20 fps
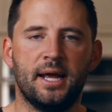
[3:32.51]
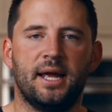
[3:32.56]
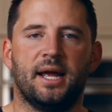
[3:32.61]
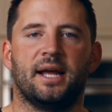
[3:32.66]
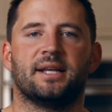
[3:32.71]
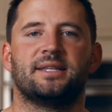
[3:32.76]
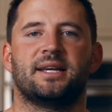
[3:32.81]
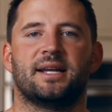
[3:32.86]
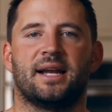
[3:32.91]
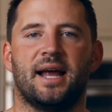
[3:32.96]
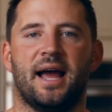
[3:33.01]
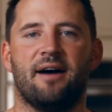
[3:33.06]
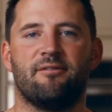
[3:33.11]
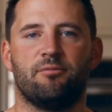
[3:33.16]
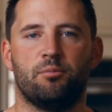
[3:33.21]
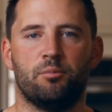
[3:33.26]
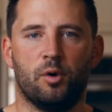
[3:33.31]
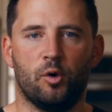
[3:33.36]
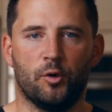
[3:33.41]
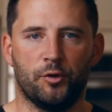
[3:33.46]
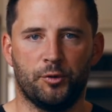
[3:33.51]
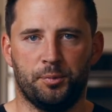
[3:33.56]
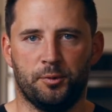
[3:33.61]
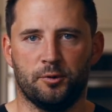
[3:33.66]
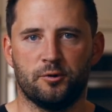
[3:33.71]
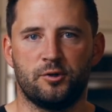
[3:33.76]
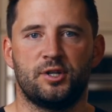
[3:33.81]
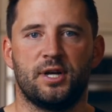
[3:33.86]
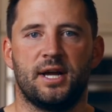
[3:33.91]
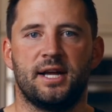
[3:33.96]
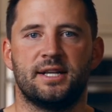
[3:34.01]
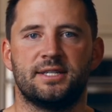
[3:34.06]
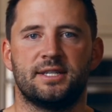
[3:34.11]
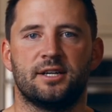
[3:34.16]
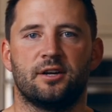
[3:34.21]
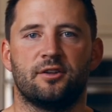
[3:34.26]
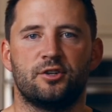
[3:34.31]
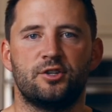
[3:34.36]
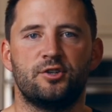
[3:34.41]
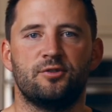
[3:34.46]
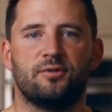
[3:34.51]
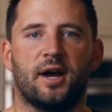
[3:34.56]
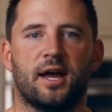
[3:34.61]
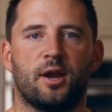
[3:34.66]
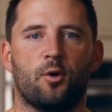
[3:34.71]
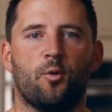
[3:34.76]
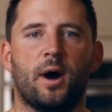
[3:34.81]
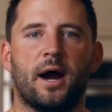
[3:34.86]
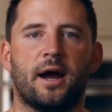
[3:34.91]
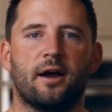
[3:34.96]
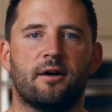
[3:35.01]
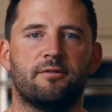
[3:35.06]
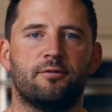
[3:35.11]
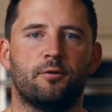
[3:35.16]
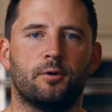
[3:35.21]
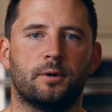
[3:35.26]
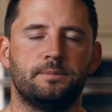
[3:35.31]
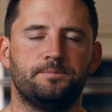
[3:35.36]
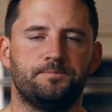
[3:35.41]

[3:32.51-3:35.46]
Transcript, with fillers: it's gonna have multiple shades there that you've got to wire for.